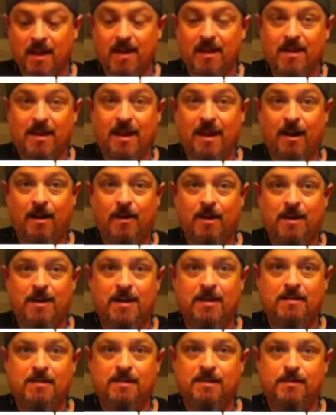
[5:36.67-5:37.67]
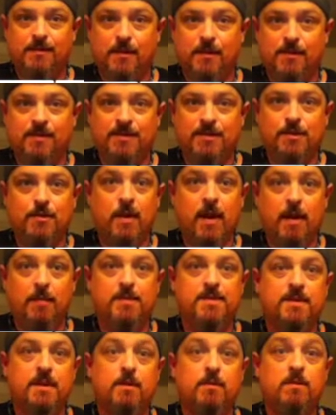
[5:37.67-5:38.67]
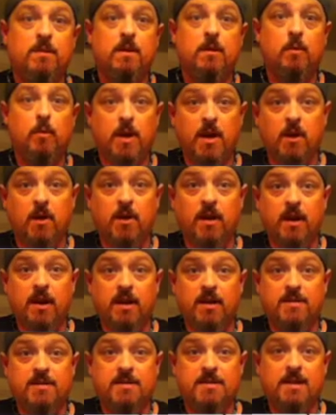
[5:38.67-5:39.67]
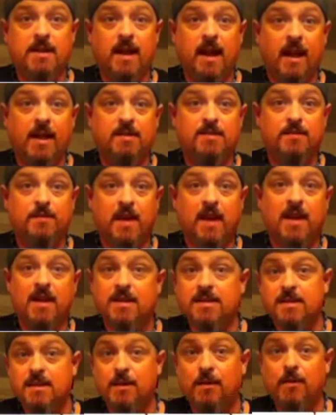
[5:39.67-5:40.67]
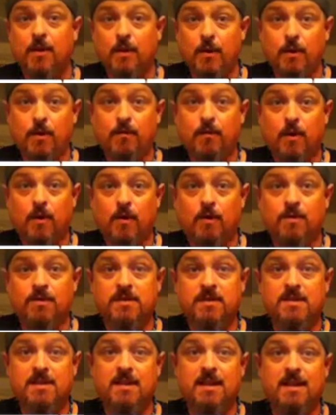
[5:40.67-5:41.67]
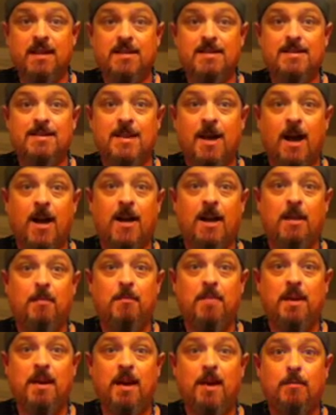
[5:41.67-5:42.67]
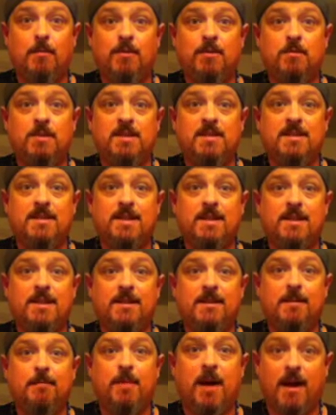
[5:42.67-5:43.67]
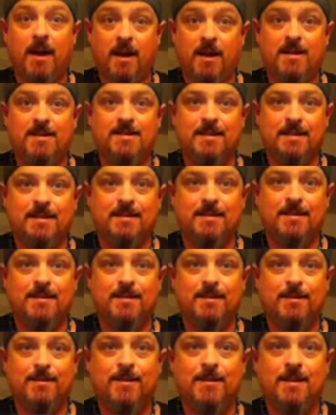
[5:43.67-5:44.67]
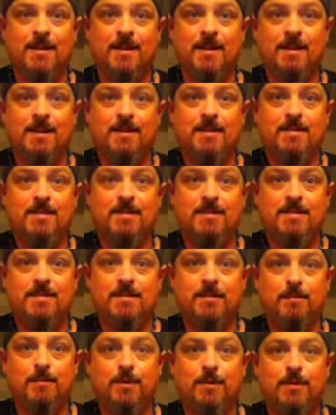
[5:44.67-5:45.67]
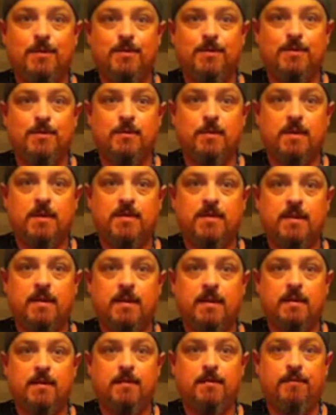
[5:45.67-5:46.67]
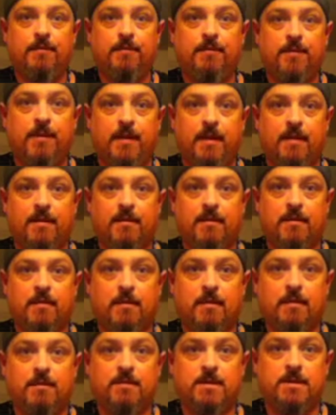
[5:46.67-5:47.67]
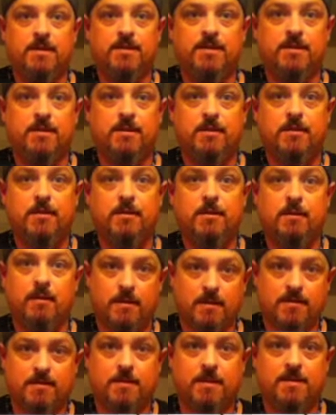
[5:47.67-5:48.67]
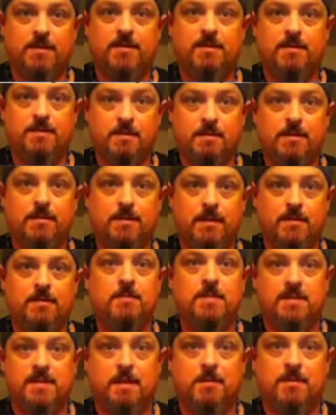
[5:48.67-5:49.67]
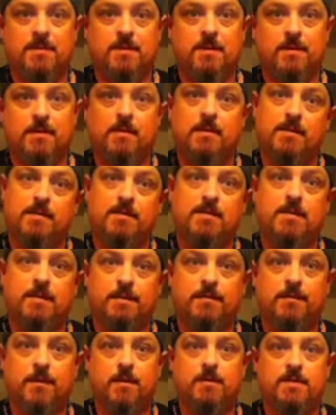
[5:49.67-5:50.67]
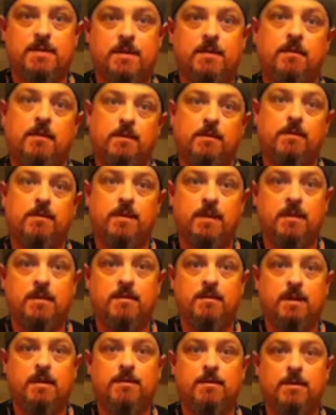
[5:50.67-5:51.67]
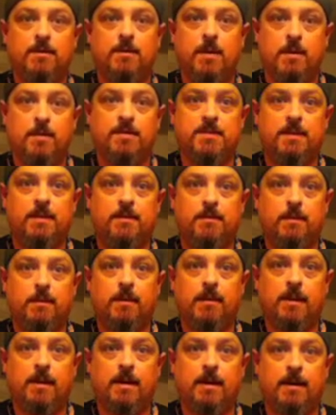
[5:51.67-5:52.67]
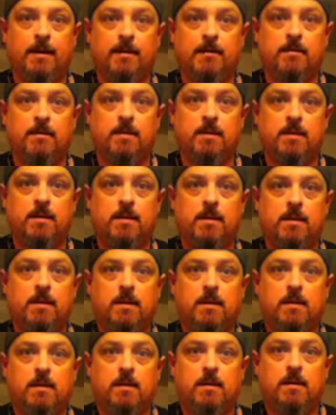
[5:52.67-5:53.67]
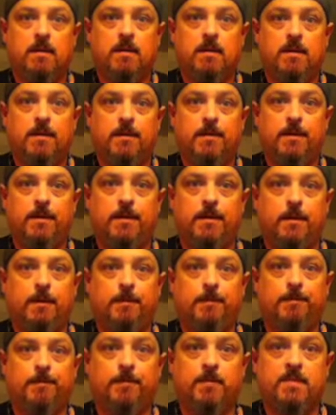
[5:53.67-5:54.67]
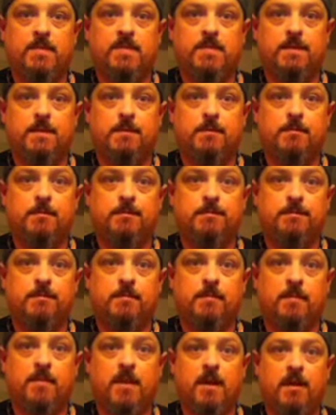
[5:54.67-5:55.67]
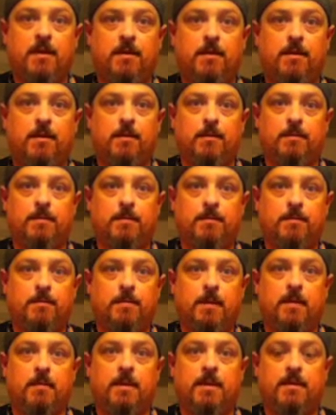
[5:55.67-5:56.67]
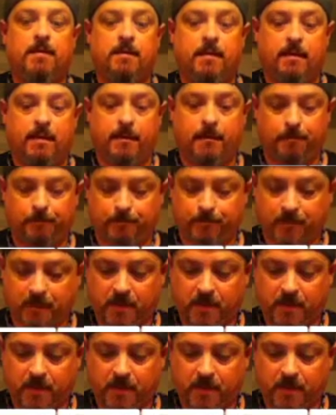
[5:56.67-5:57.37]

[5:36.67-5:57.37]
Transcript: Now, the first new episode that we are going to get to see as fans here in the Whoniverse is not going to be able to be seen by us until December 25th of this year, Christmas. The Christmas episode is the first and only Doctor Who episode we're getting all year. So, thank you, BBC.